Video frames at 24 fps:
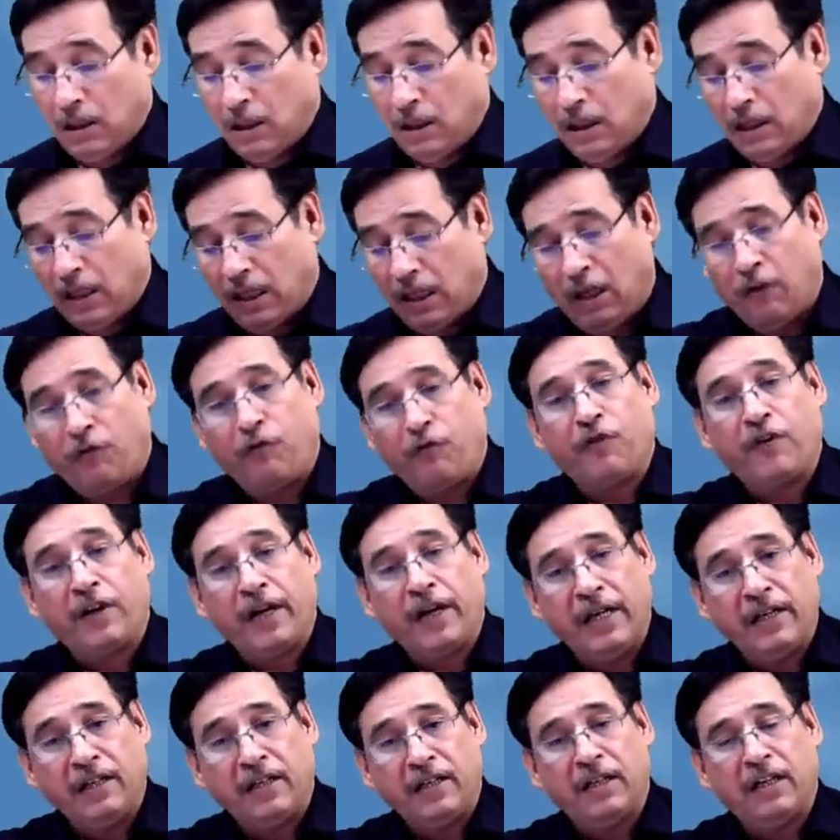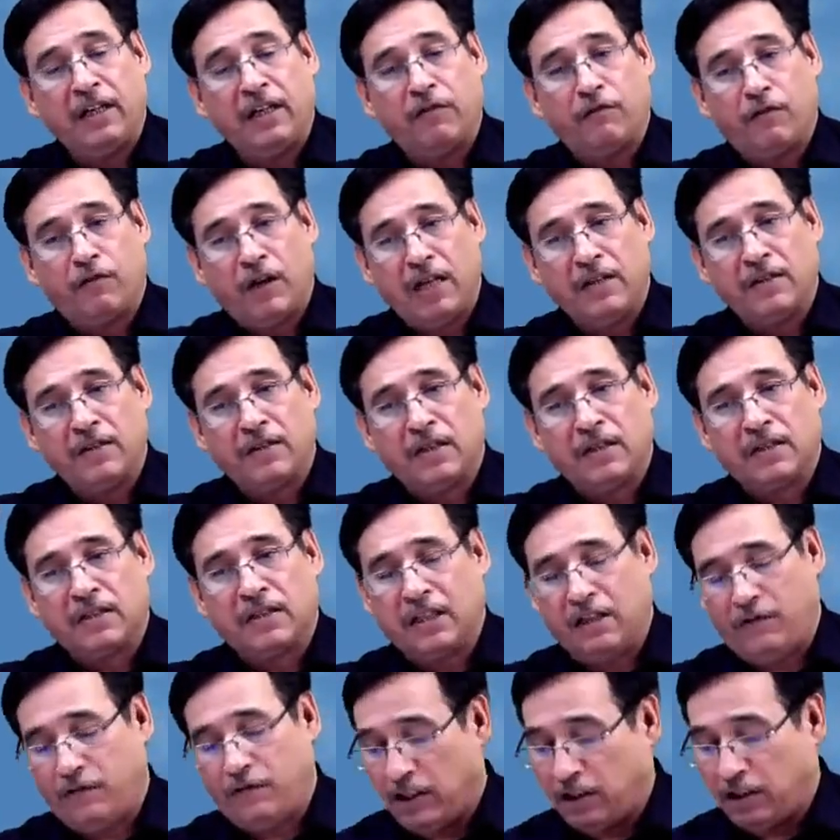If rent in advance is
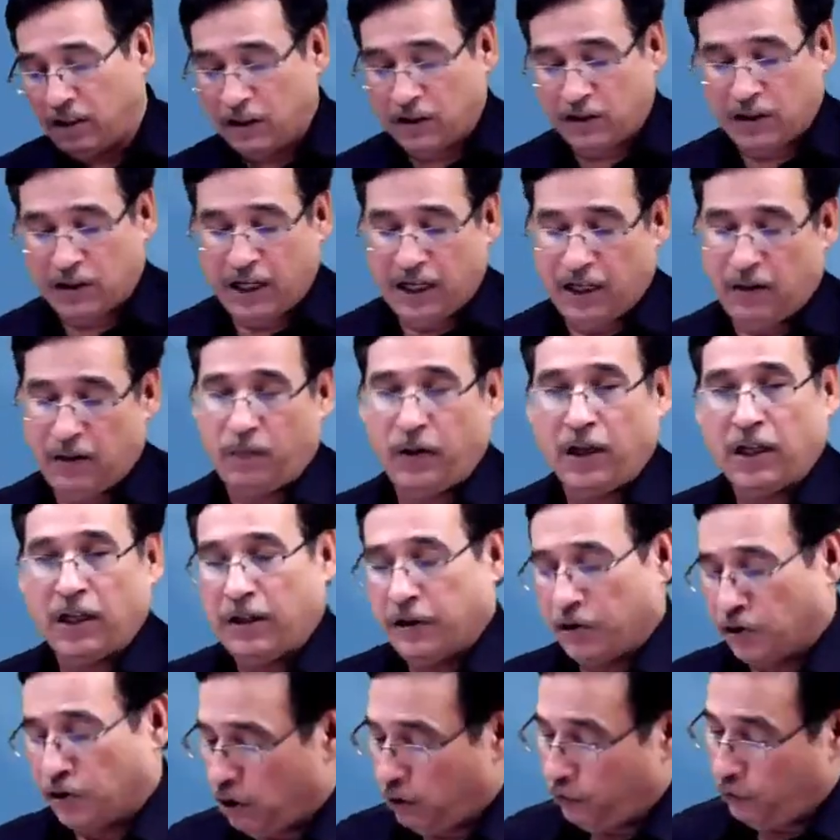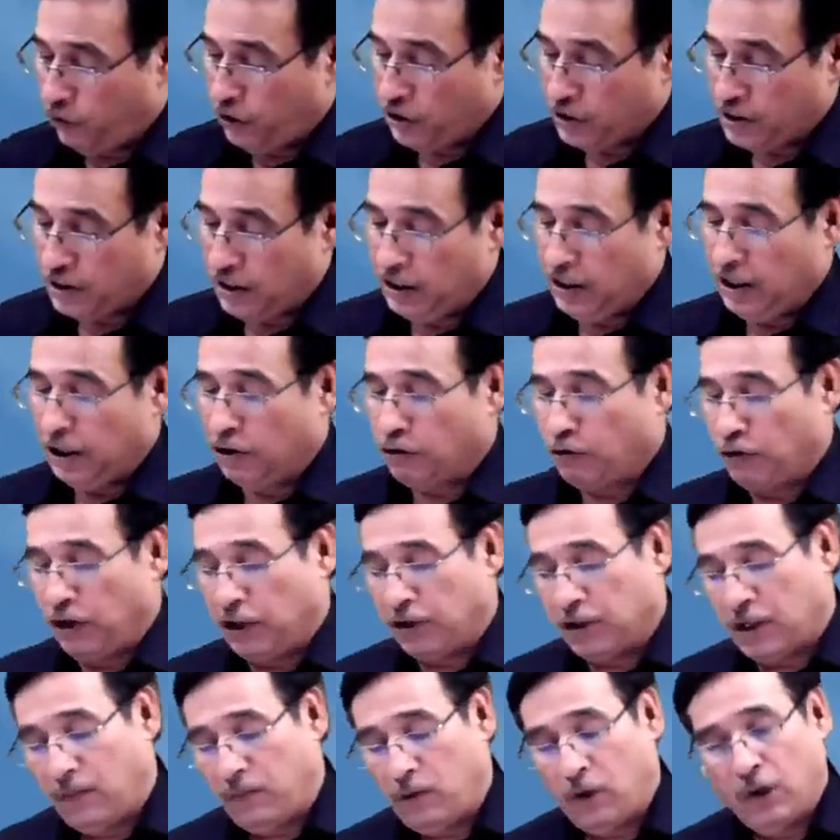given in the trial balance, obviously it will
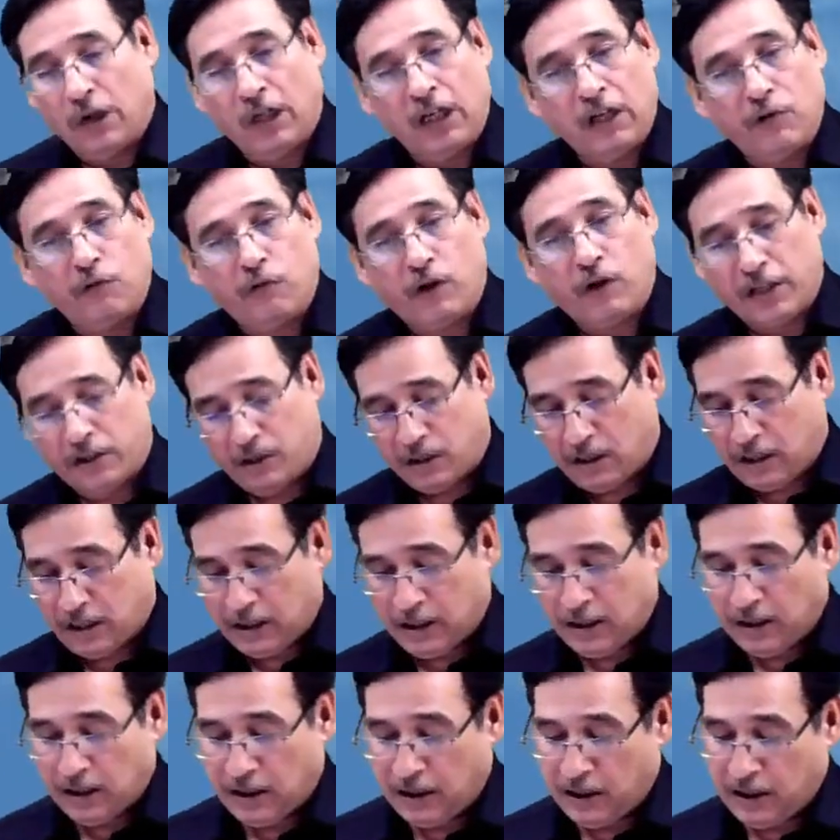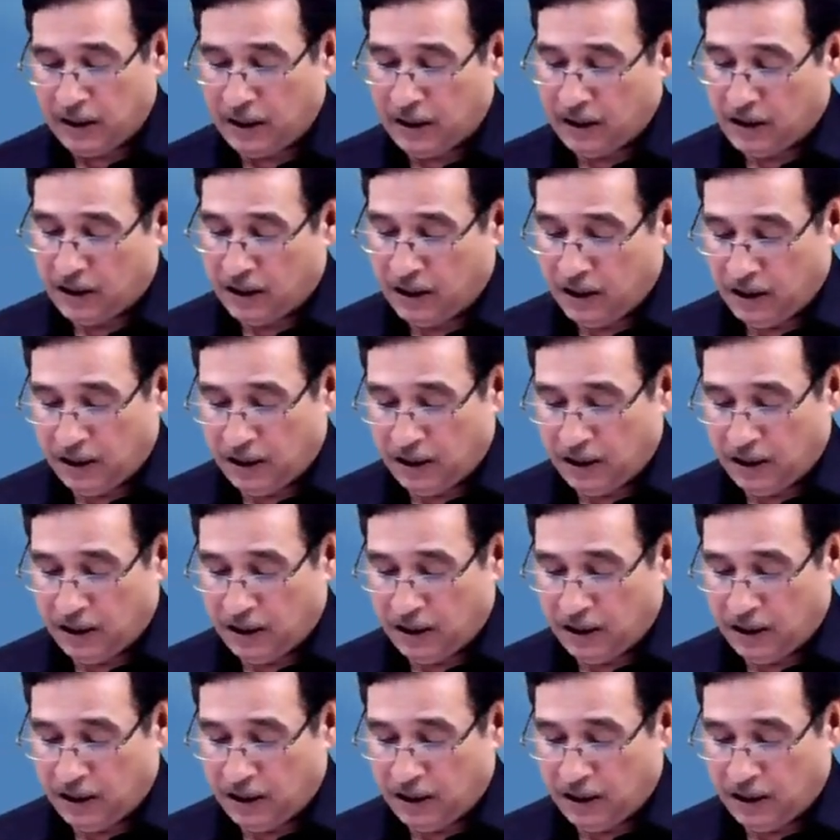come only once, correct?